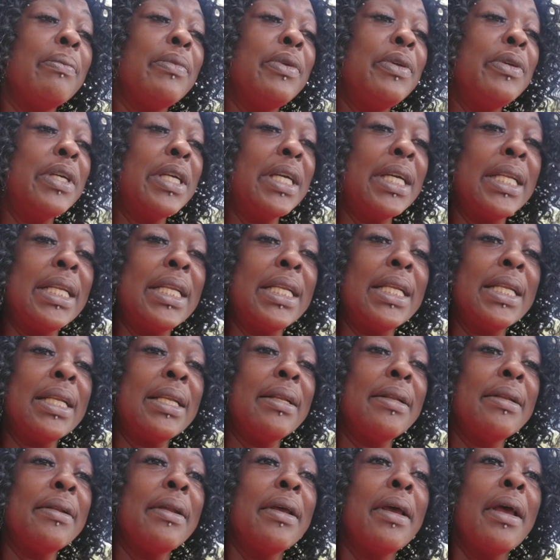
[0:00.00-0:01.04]
You can
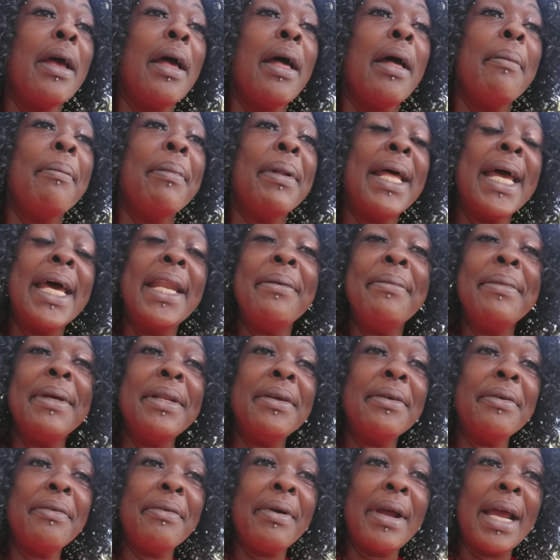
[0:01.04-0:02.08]
plant them in
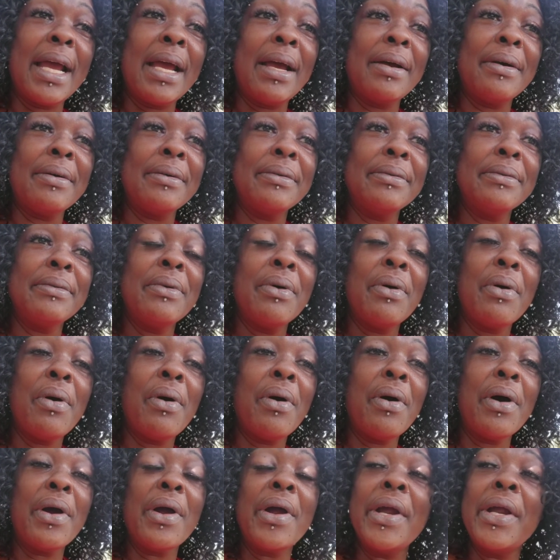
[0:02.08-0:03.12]
the ground,
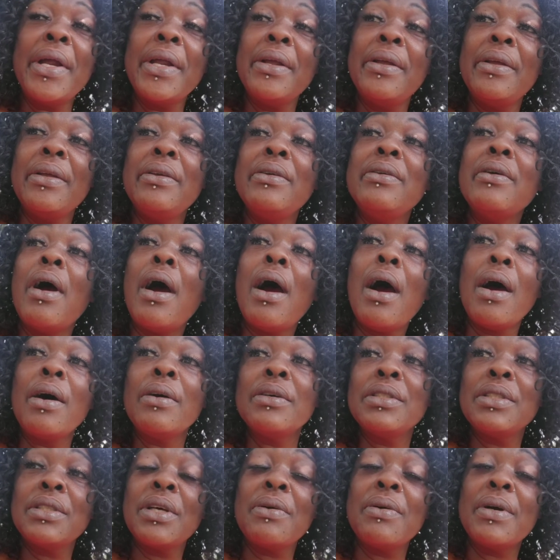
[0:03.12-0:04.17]
or you
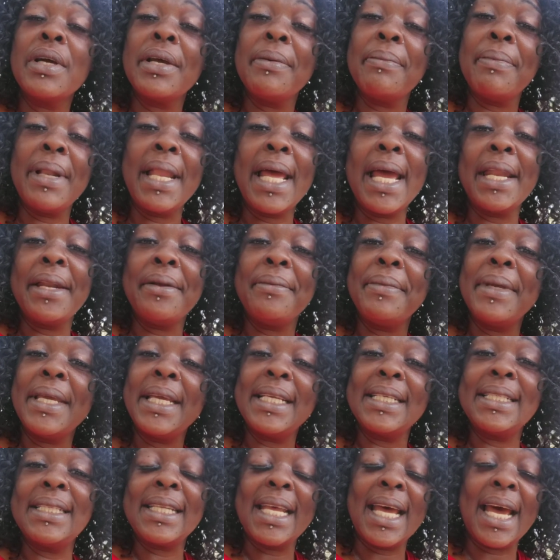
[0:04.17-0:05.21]
also can plant them
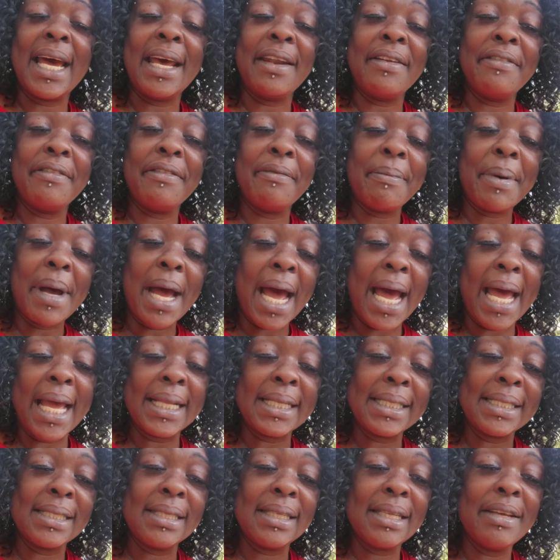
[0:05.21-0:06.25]
inside of pots.
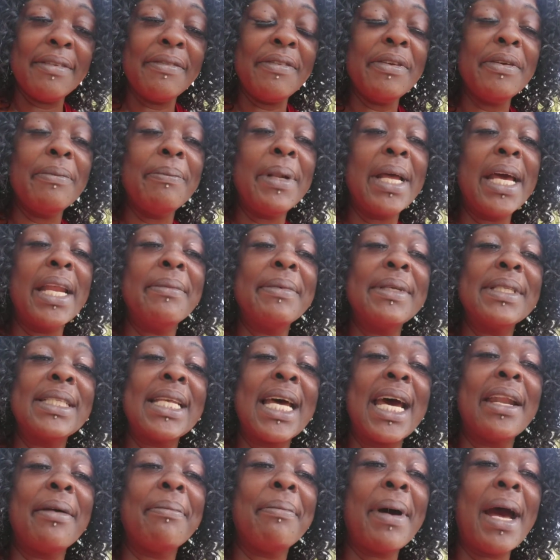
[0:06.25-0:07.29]
If you plant them
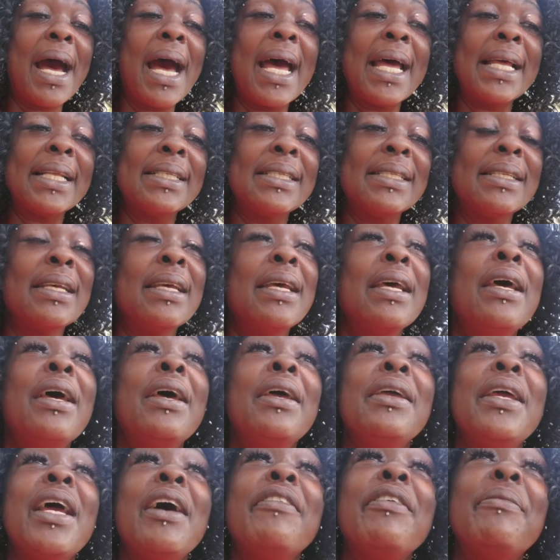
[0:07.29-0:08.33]
inside of pots,
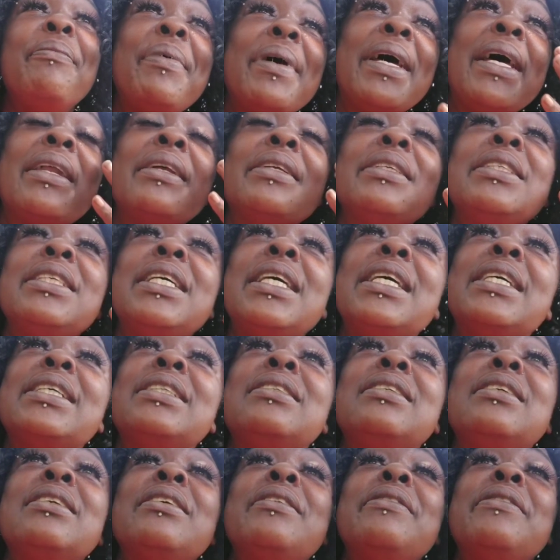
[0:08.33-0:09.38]
you have a better
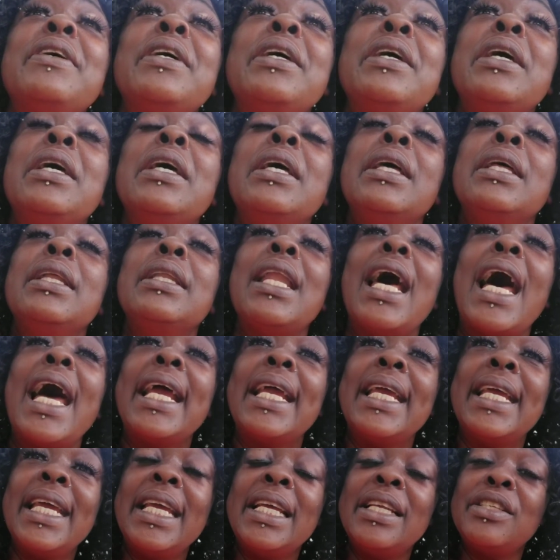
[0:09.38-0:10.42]
chance of not
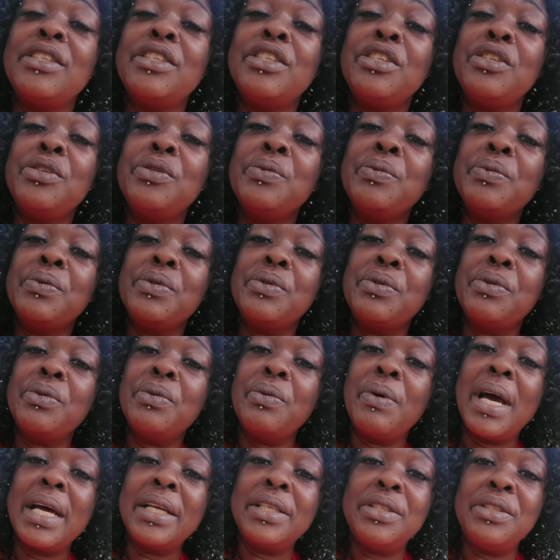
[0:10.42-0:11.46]
getting shoots
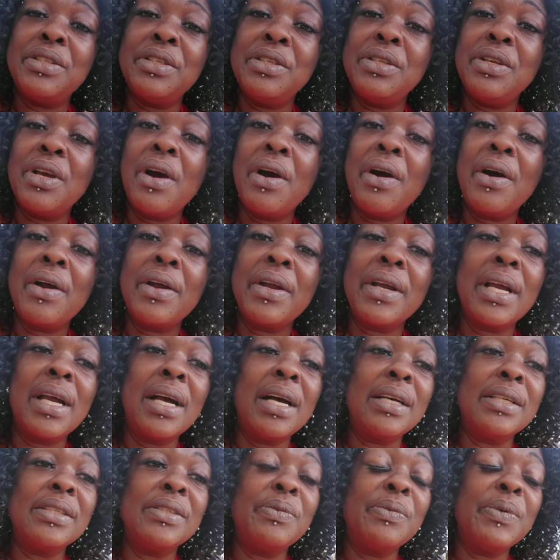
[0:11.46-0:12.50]
throughout your yard,
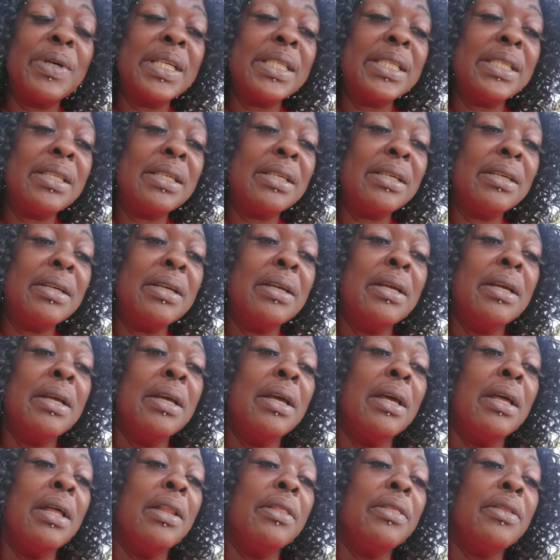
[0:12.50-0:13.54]
because once the
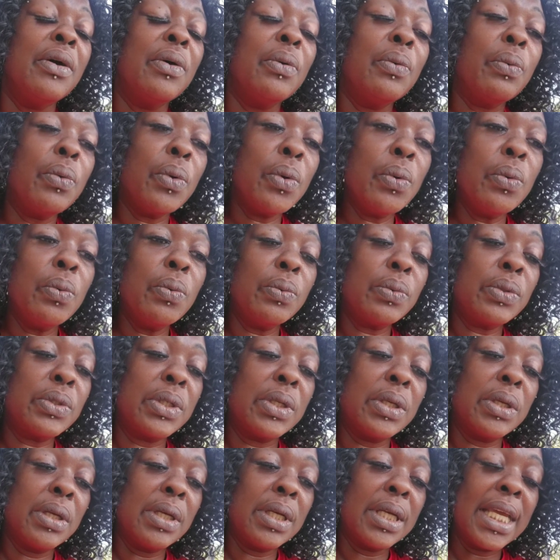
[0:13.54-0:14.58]
root
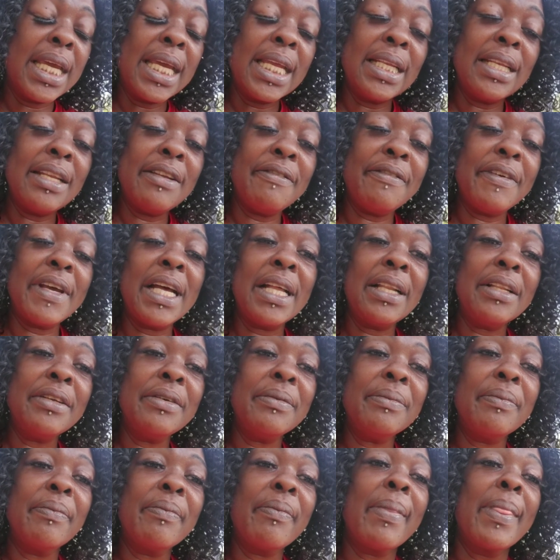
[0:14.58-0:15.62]
get
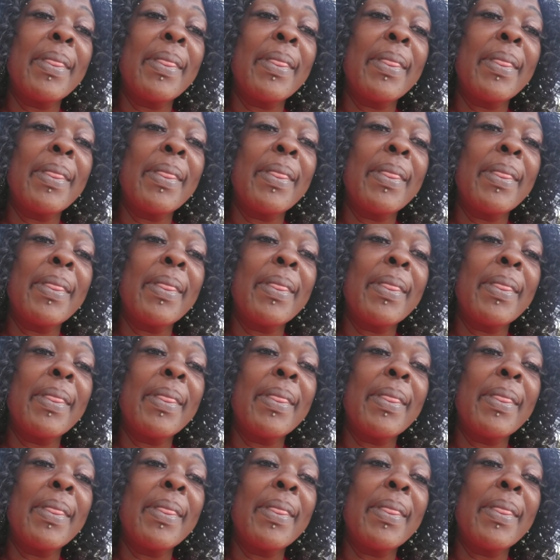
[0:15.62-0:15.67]
developed